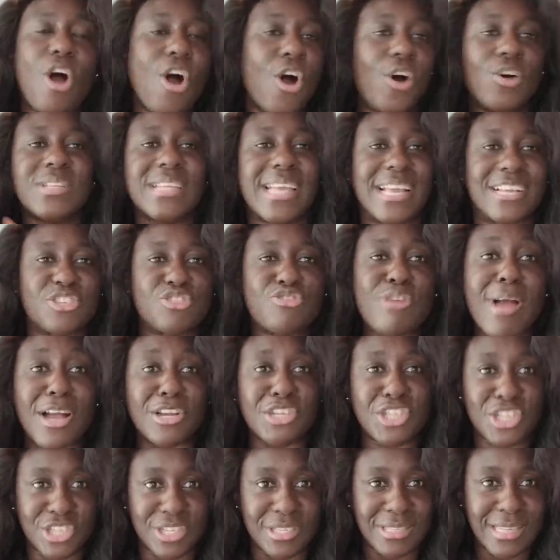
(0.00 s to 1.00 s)
all the
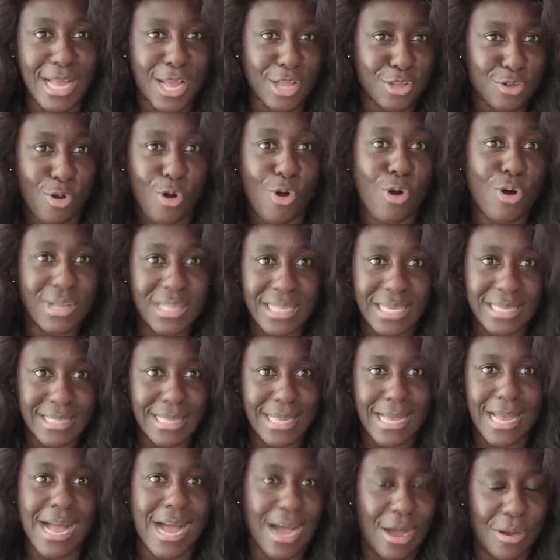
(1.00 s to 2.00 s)
attraction and all in
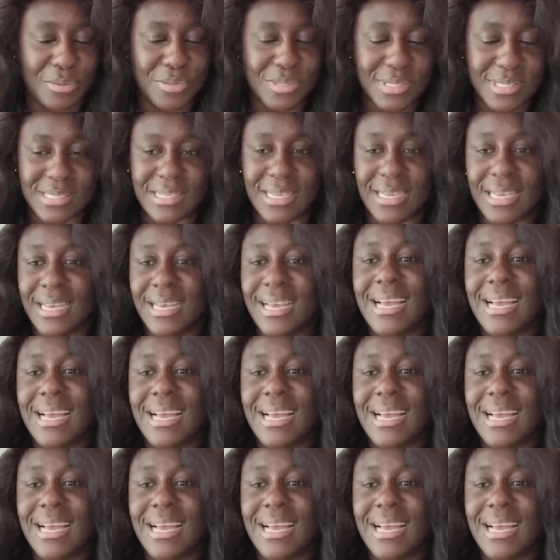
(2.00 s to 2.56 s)
the house